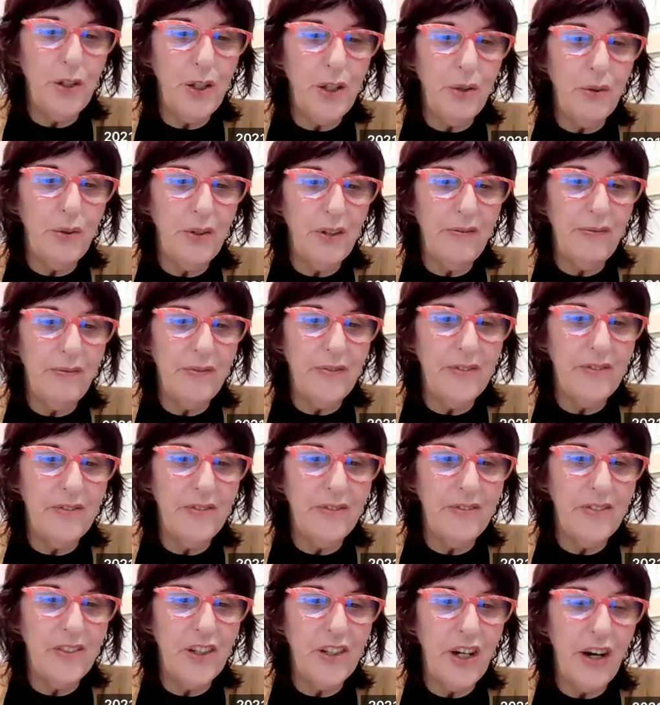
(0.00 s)
you were
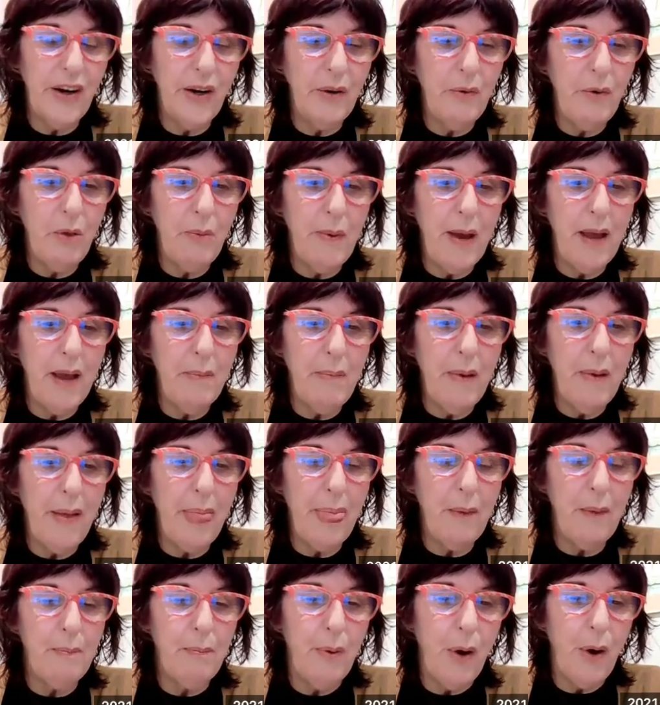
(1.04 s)
sharing with me
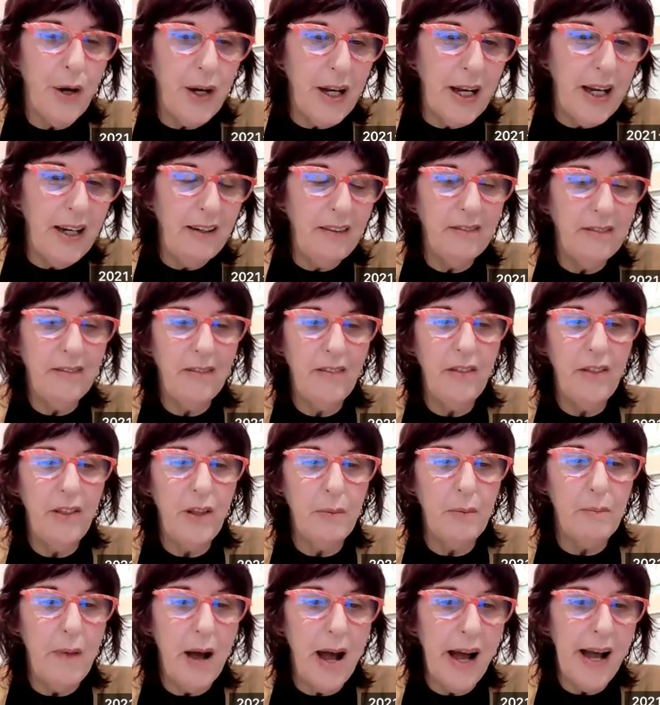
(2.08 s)
about the body and
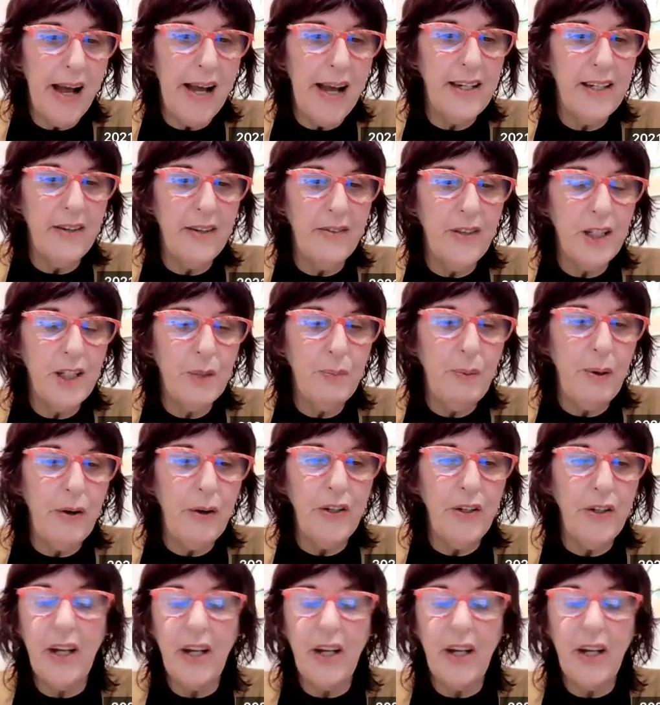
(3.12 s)
the mind and the spirit.